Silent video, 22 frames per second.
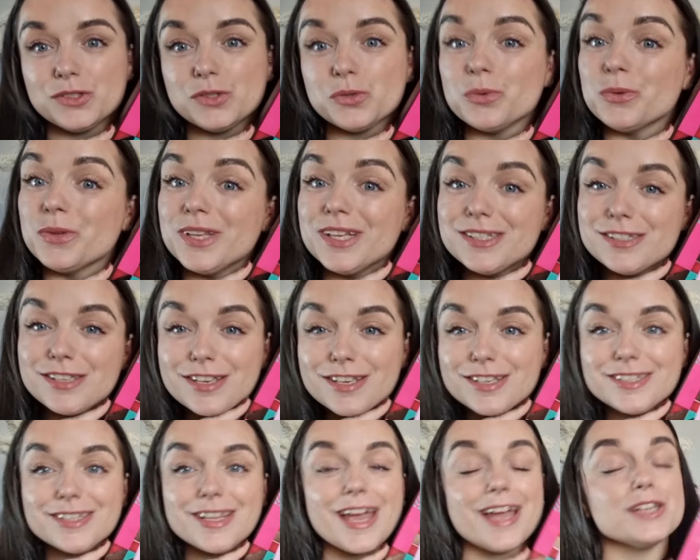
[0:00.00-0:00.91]
So this
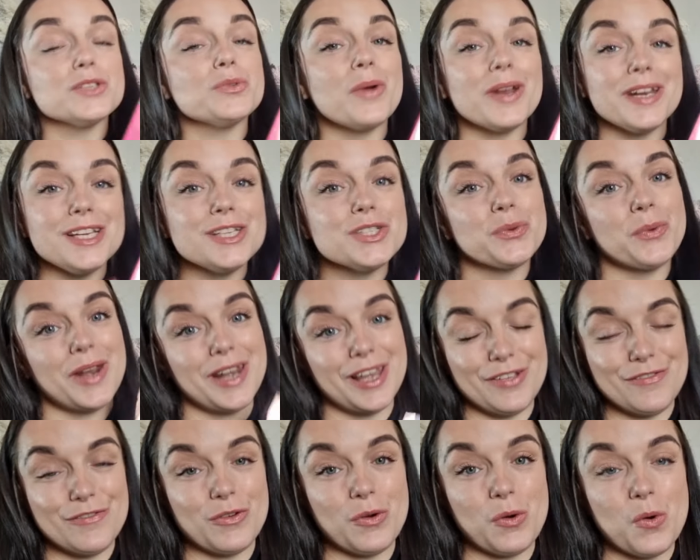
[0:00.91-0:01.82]
is their
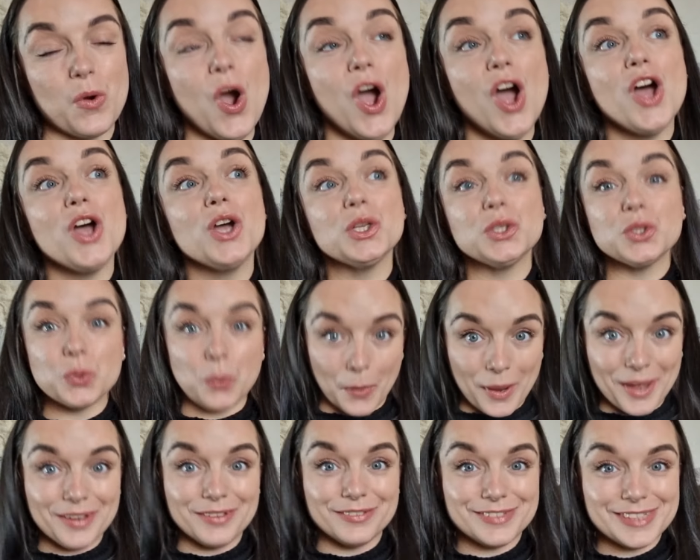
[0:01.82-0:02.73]
2024
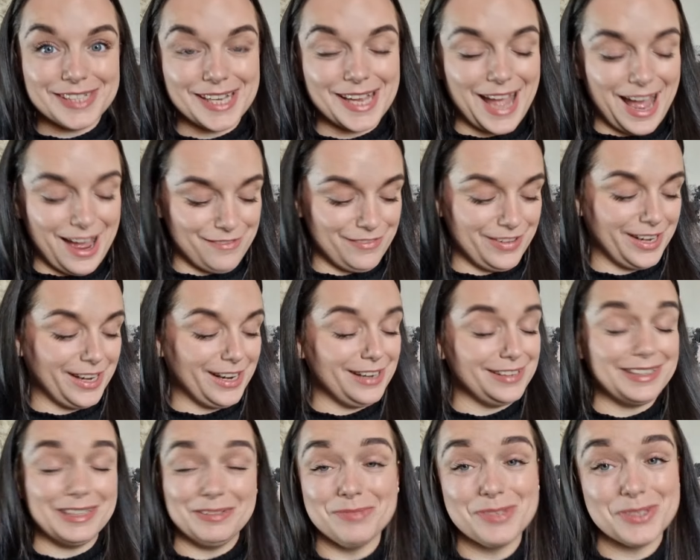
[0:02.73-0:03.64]
12 Day Advent
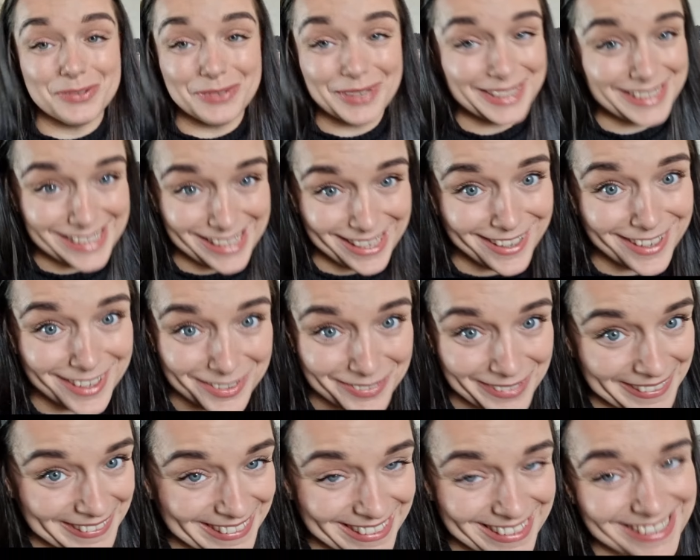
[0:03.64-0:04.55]
Calendar. I'm so excited
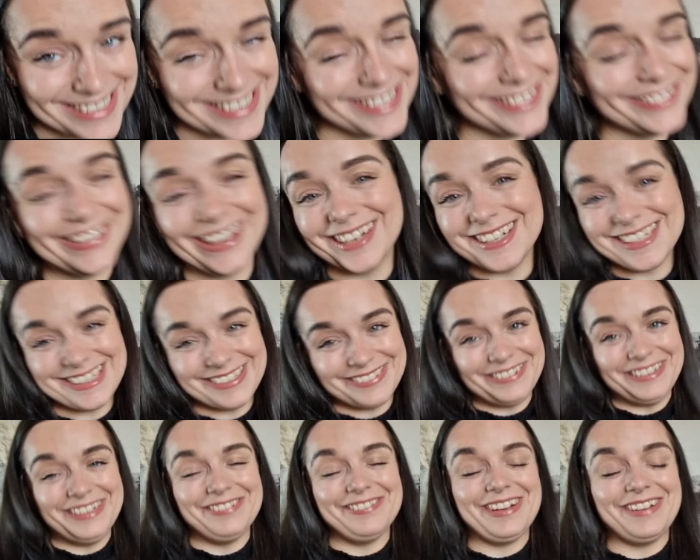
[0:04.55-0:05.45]
about this. You guys
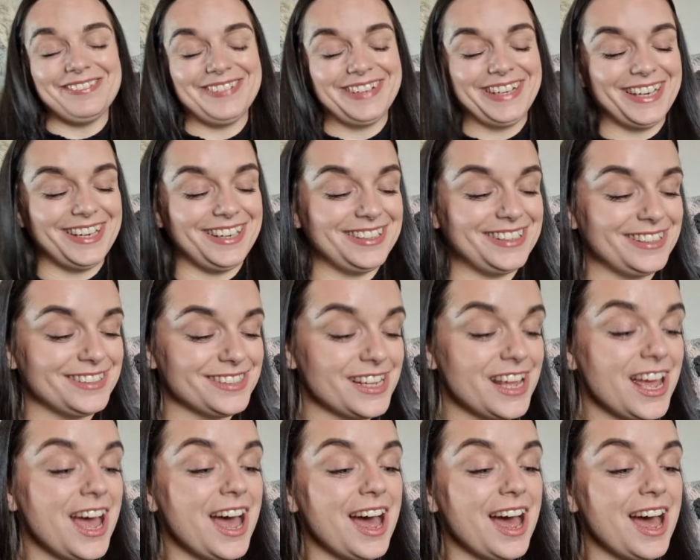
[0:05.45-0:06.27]
know I love Advent Calendars.